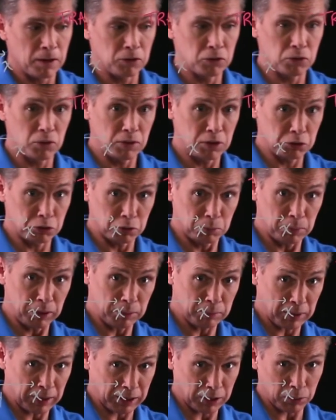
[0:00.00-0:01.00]
And so this would
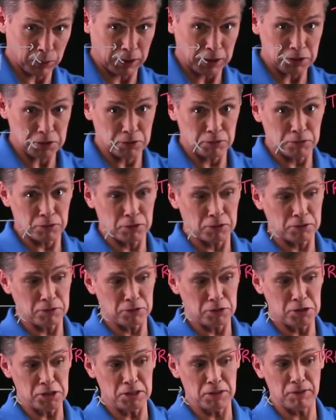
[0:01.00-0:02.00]
be my equation for
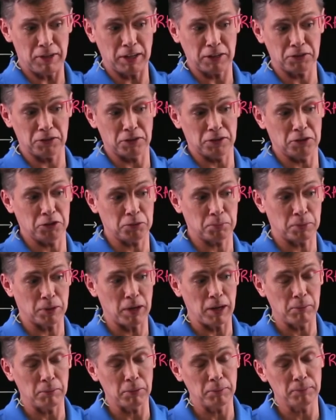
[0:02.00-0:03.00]
g of x in this
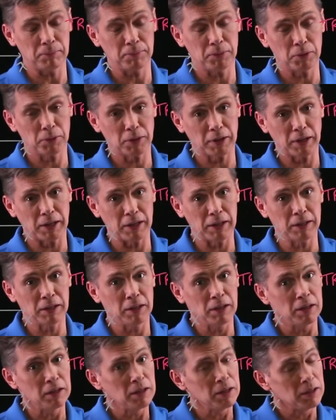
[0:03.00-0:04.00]
problem. Okay,
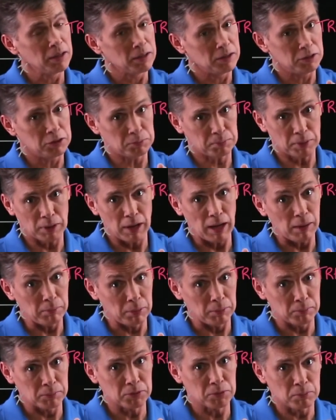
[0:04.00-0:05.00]
These
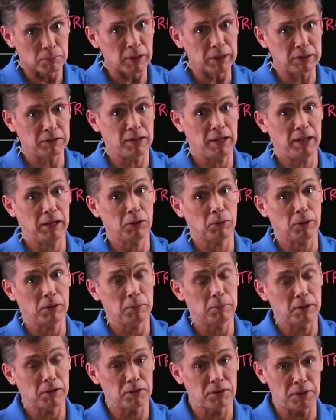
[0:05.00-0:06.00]
problems might take
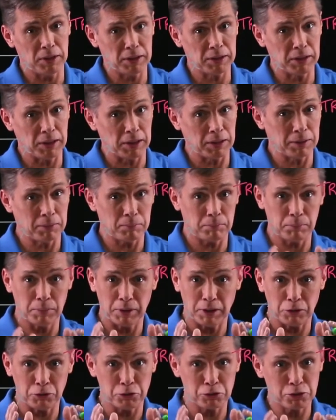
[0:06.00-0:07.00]
quite a bit of thinking,
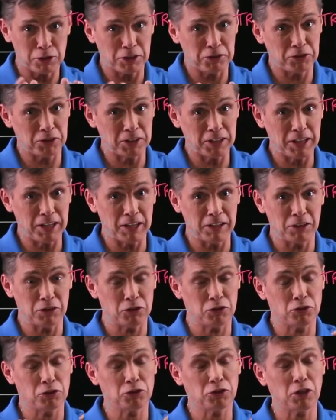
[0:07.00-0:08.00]
but I'll stress again,
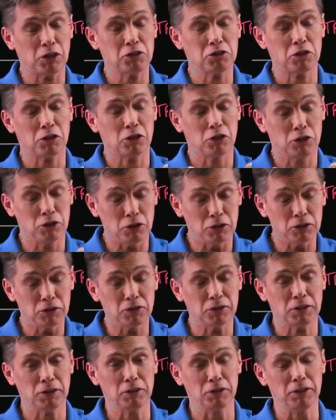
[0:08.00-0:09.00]
it's such a good
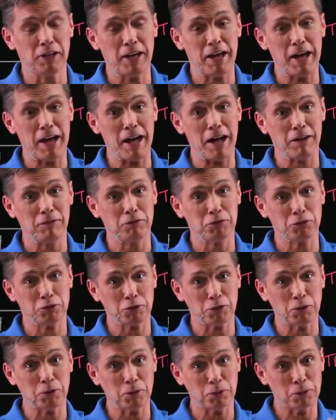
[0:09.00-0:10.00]
skill to have.
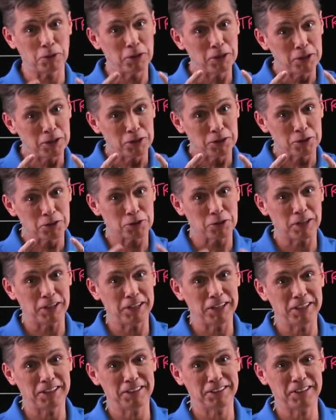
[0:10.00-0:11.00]
So try
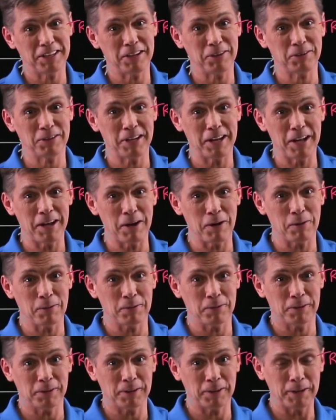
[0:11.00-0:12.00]
to get it down
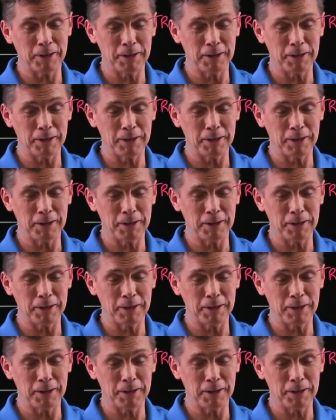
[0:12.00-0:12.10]
now. All